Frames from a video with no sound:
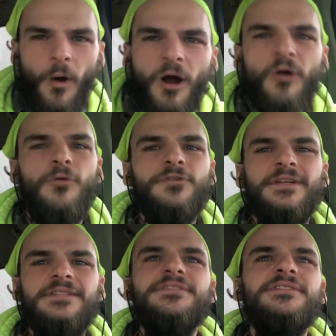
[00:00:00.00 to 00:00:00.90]
world
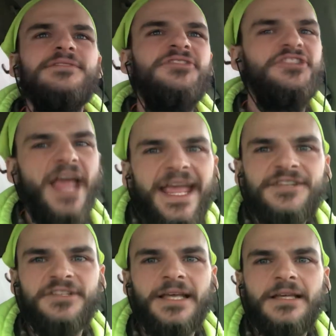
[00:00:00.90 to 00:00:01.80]
isn't
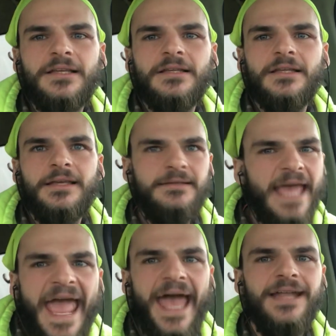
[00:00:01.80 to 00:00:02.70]
changing. It
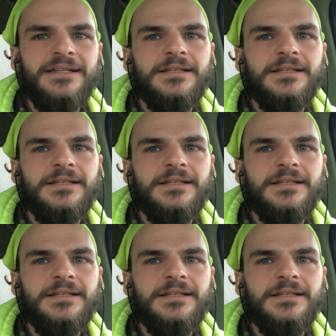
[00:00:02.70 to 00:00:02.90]
can't.